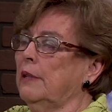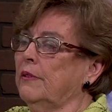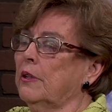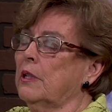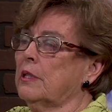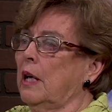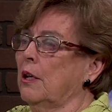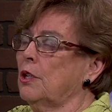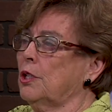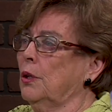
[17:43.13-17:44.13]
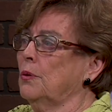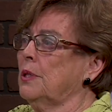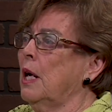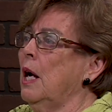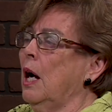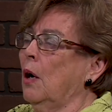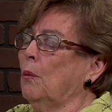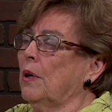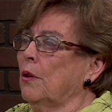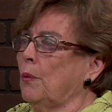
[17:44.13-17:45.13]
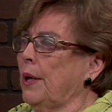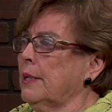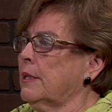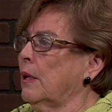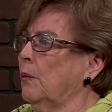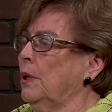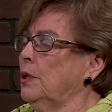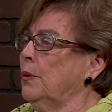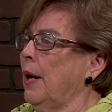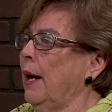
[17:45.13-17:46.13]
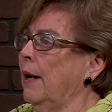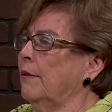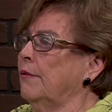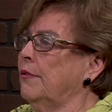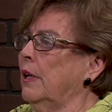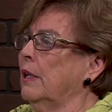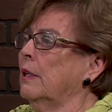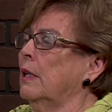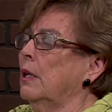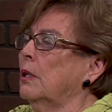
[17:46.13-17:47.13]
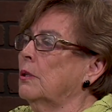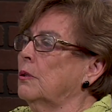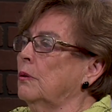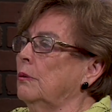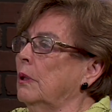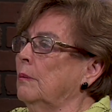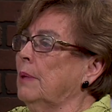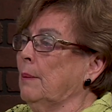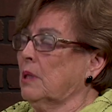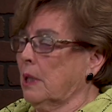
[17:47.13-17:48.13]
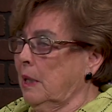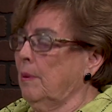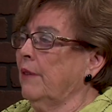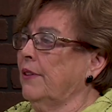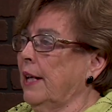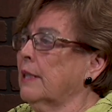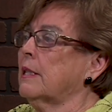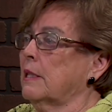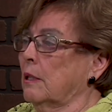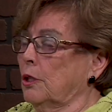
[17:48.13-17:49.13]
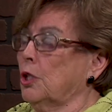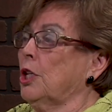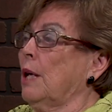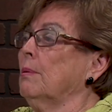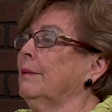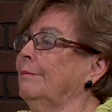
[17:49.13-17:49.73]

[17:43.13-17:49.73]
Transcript: and various art shows are one of the ways that we do have to be able to keep our finances in good shape.